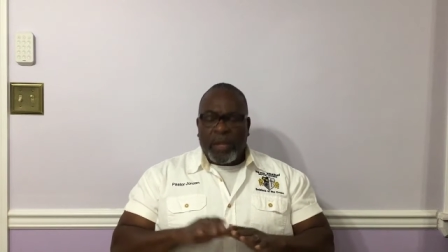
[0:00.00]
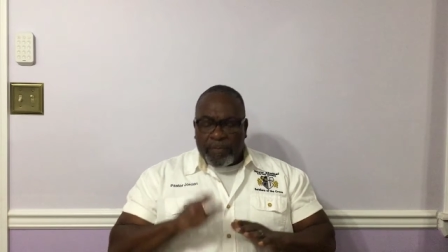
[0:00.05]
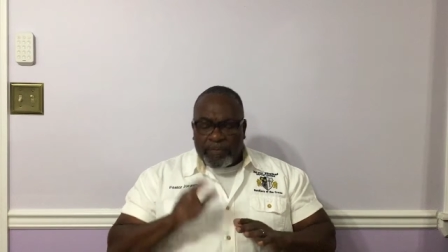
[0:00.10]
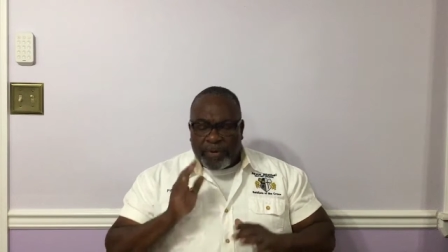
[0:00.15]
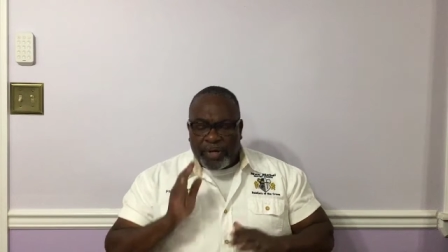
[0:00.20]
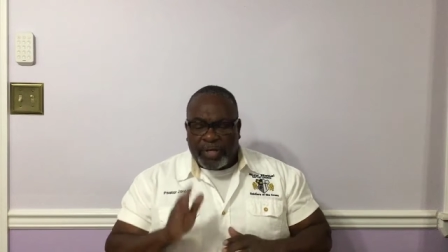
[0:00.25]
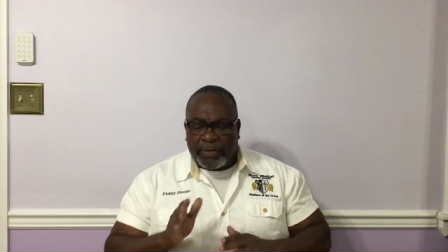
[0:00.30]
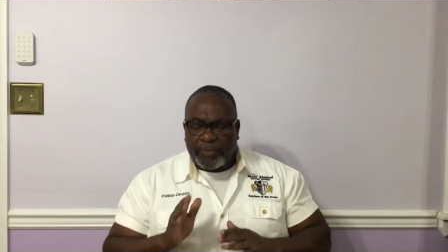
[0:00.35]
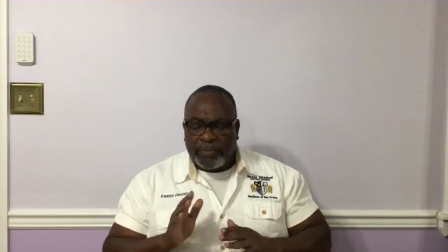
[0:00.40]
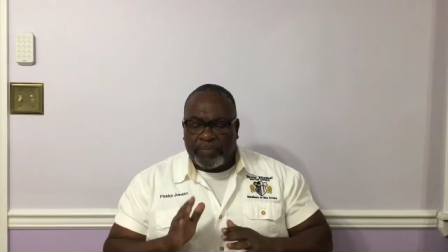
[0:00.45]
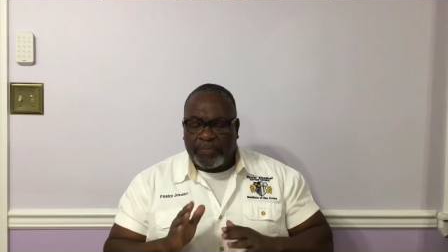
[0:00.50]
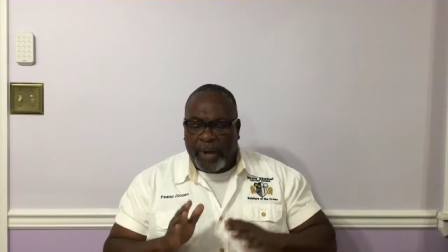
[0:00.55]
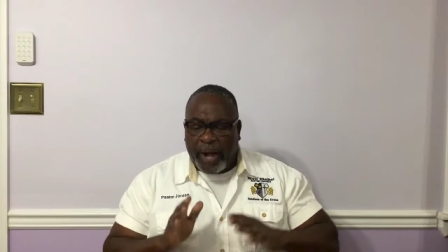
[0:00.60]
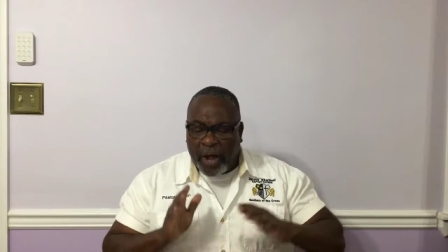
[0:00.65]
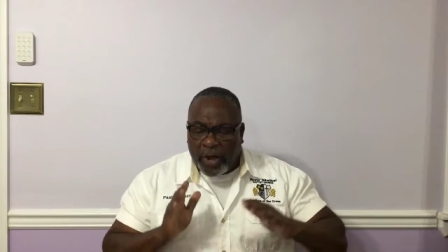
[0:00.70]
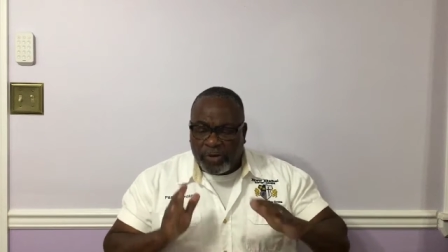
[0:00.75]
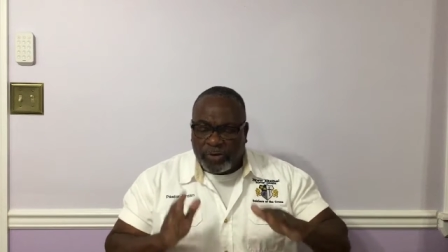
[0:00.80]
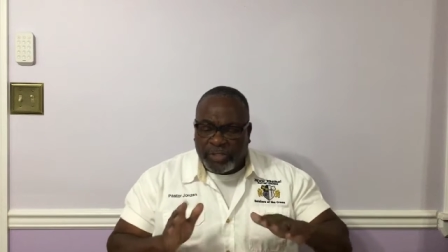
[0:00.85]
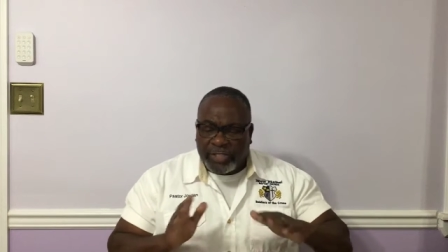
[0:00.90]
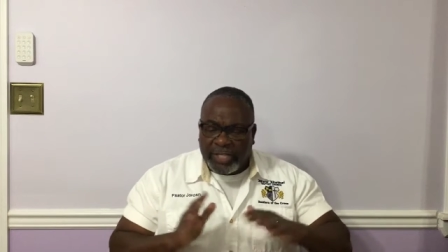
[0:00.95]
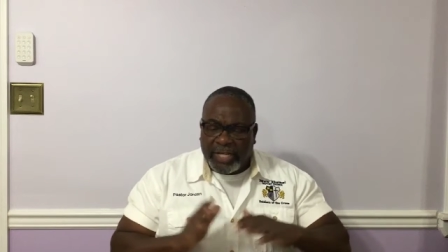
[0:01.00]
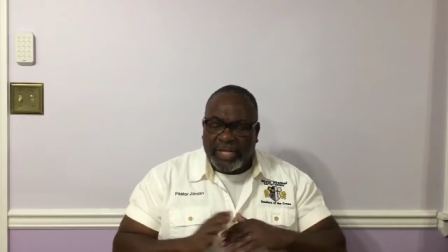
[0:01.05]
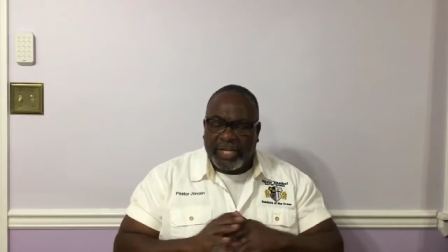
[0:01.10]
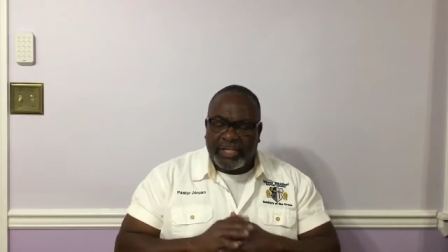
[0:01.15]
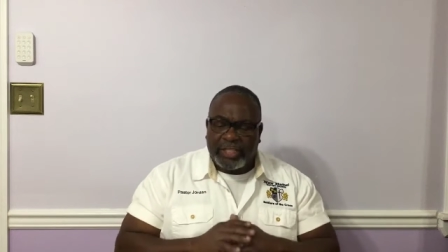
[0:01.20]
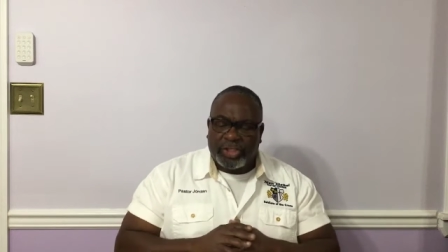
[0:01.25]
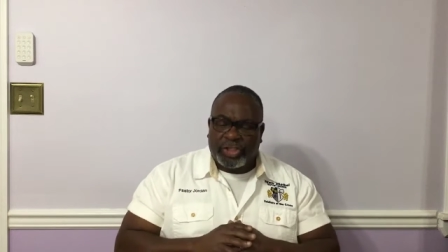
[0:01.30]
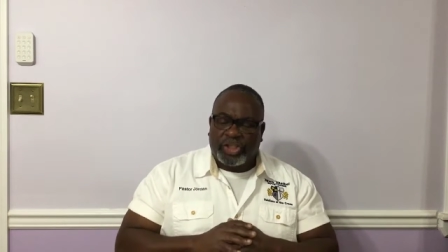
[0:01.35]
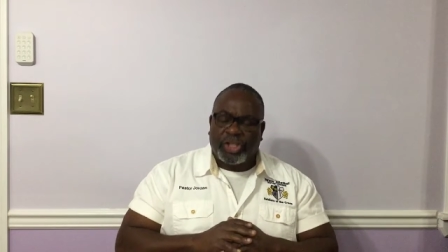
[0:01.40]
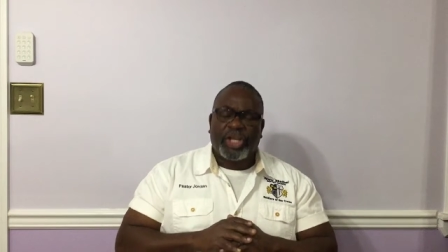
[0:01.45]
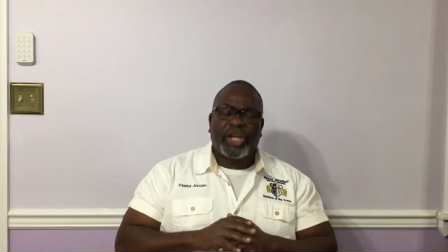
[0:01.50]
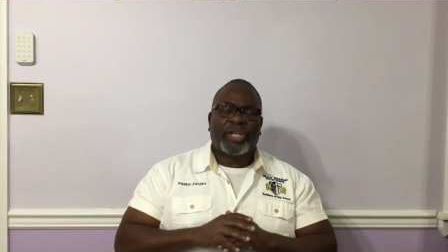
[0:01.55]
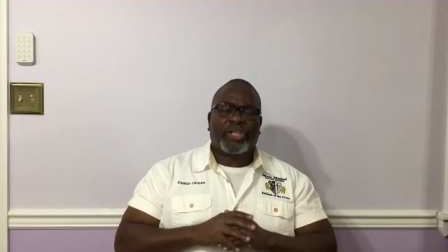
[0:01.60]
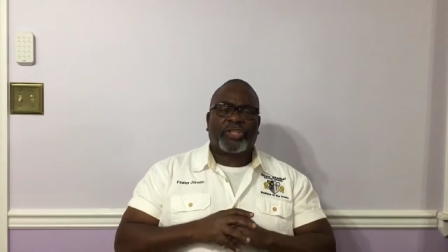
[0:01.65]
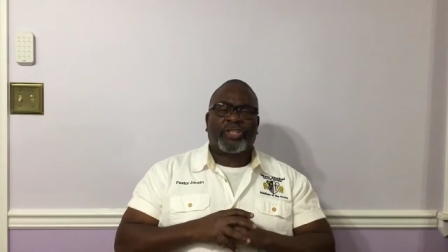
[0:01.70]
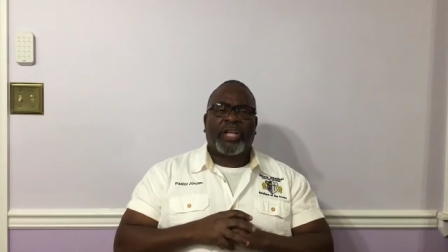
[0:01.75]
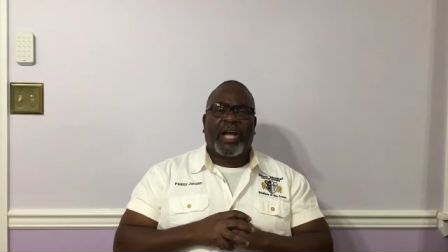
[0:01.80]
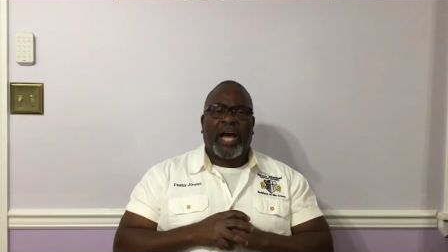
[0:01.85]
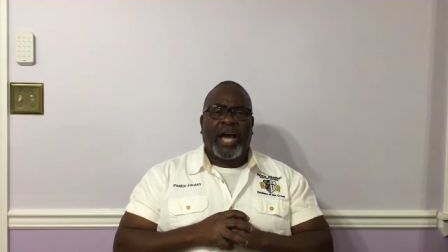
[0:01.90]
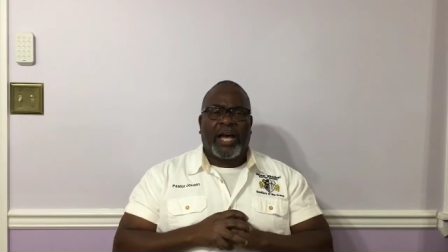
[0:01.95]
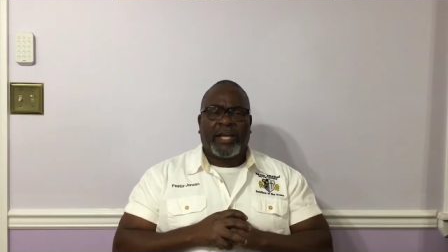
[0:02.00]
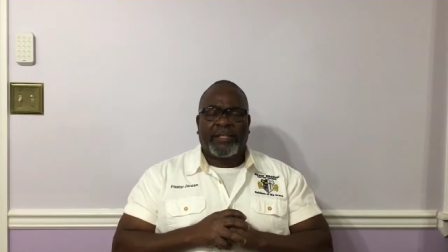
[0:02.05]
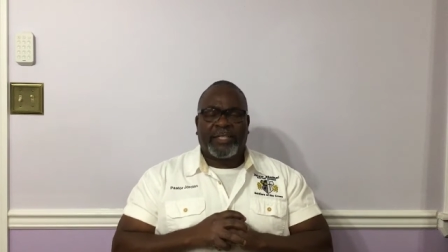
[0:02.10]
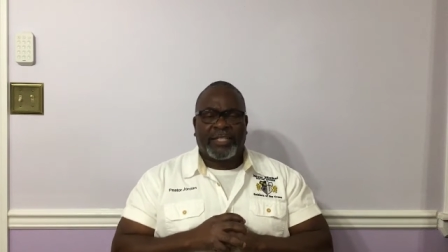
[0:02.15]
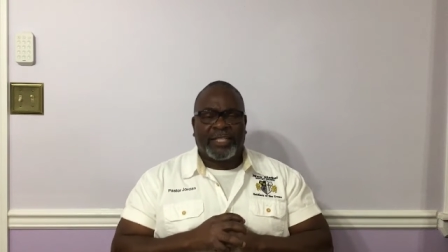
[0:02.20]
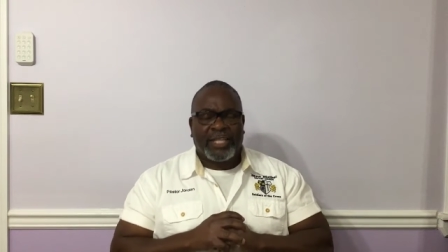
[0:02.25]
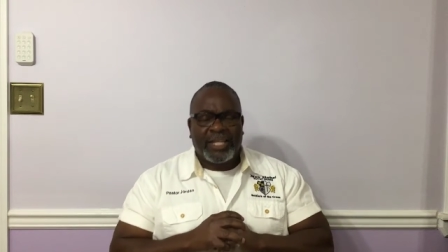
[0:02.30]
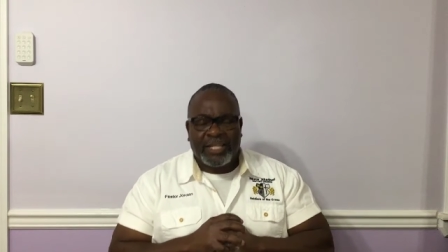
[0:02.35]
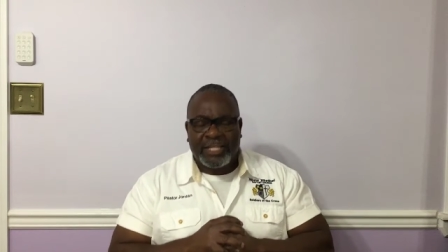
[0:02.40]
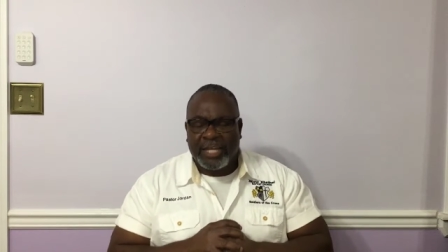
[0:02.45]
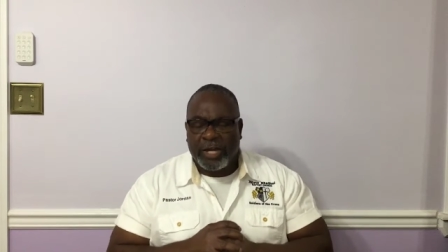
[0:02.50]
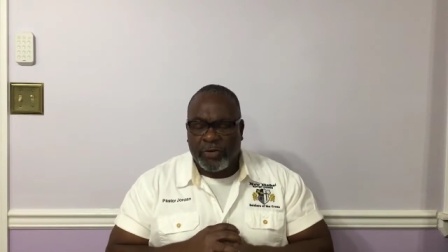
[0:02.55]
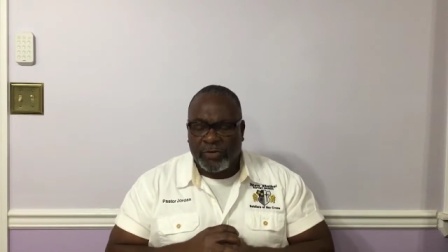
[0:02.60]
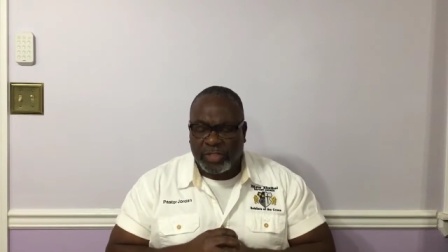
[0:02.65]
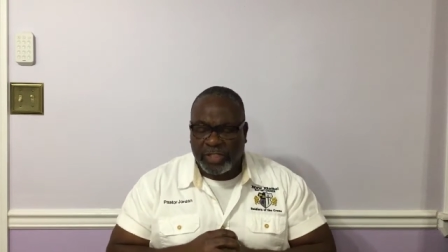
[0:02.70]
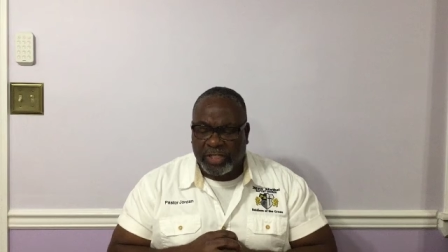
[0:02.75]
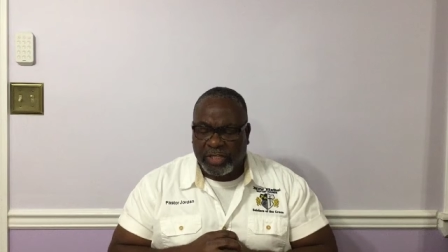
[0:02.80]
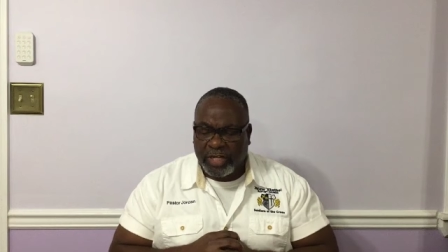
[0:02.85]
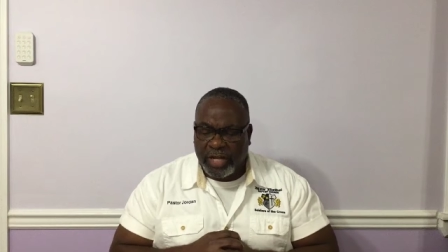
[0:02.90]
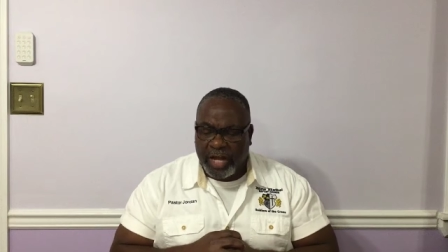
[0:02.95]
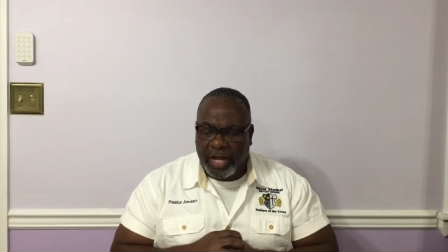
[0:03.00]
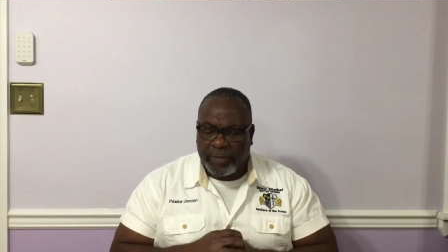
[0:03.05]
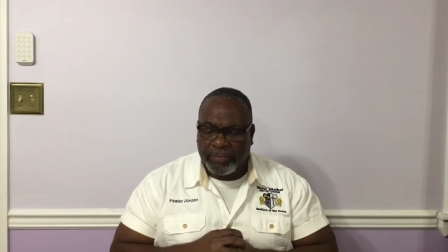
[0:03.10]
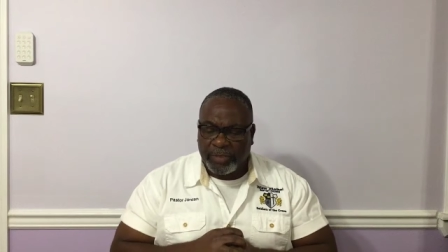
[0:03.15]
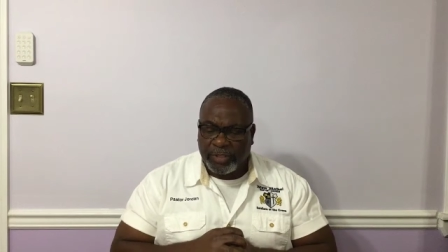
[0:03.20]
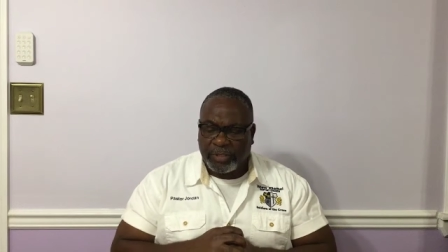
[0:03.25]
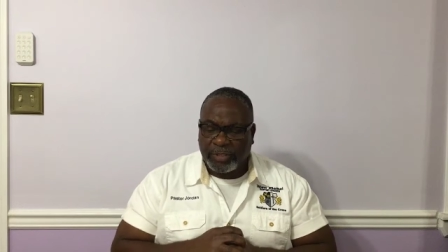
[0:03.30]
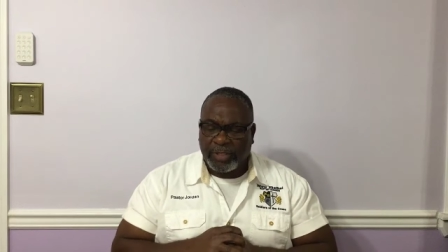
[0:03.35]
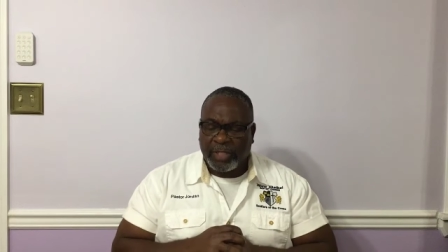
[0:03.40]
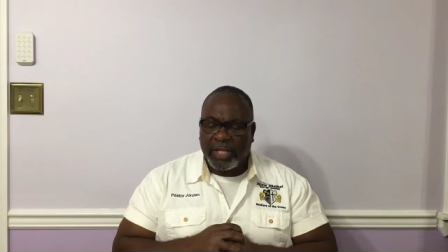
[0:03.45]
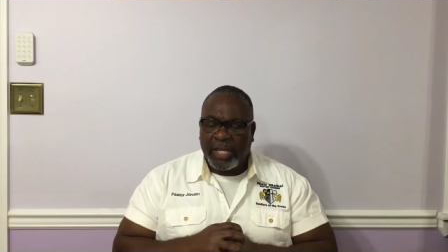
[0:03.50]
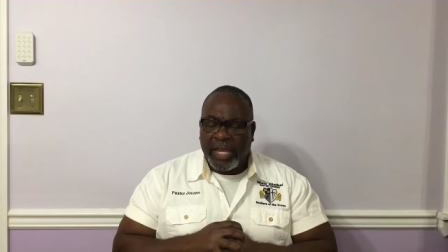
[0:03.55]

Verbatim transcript: But Paul said, judge not. Then there was a comma.